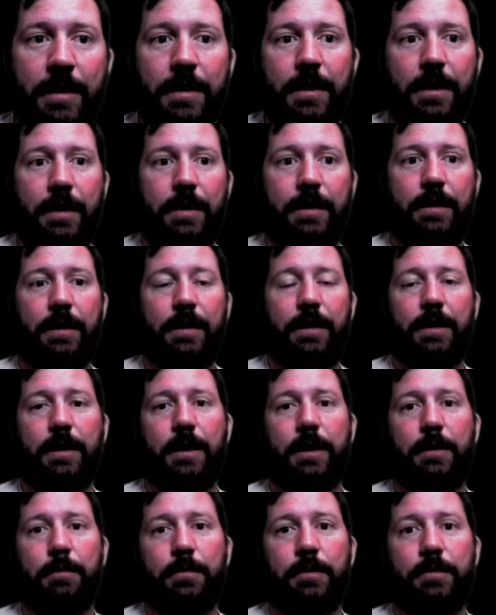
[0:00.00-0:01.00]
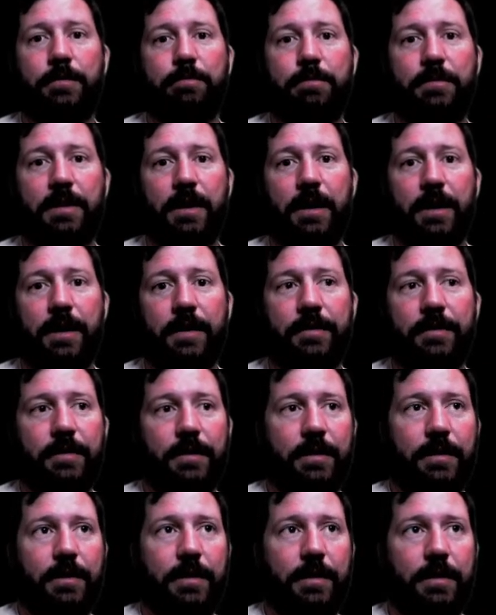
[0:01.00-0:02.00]
and then moved to
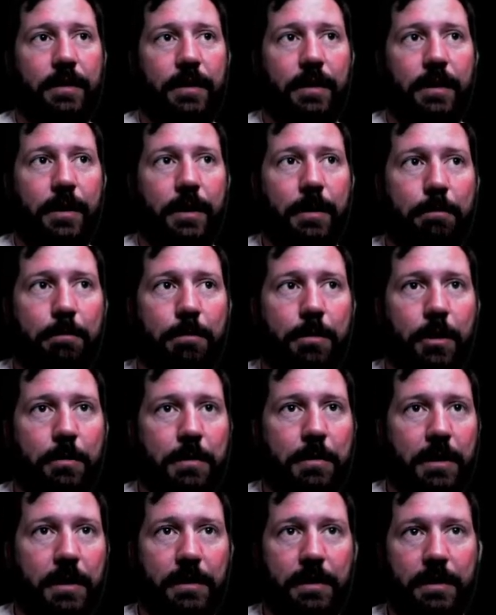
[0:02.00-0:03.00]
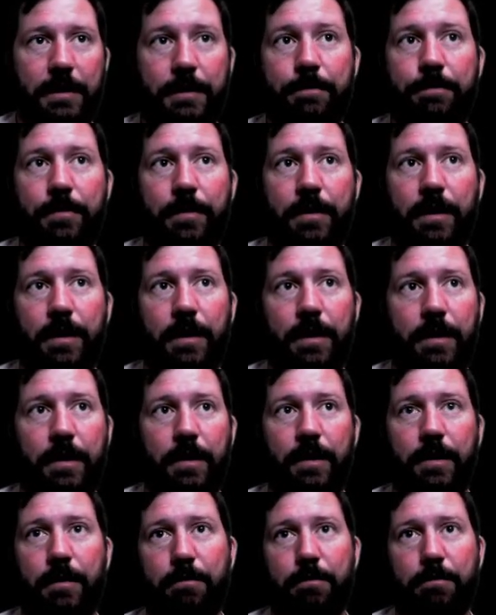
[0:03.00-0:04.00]
Austin permanently
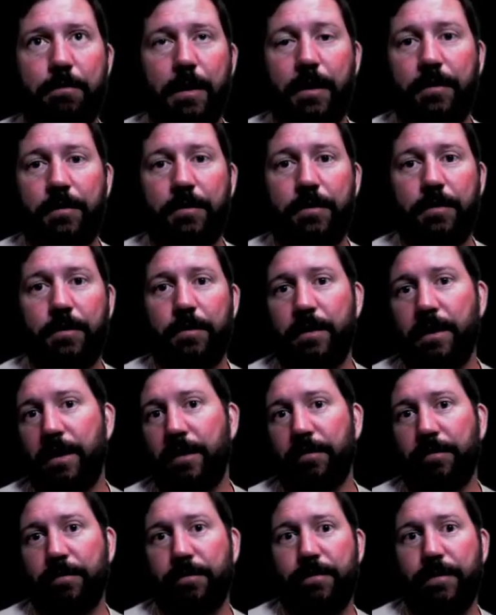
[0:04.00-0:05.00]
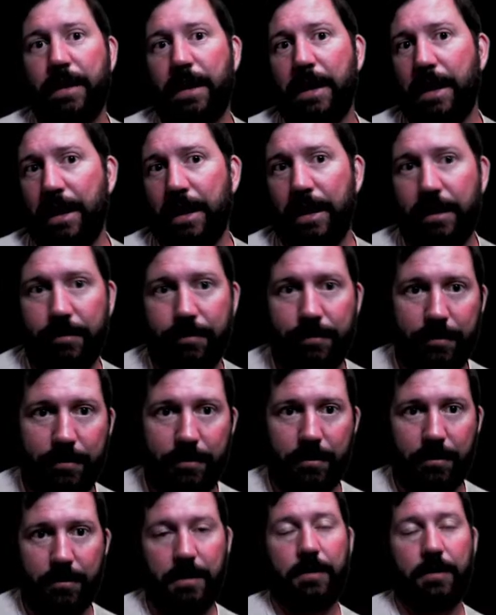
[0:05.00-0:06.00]
in about 2005. So yeah,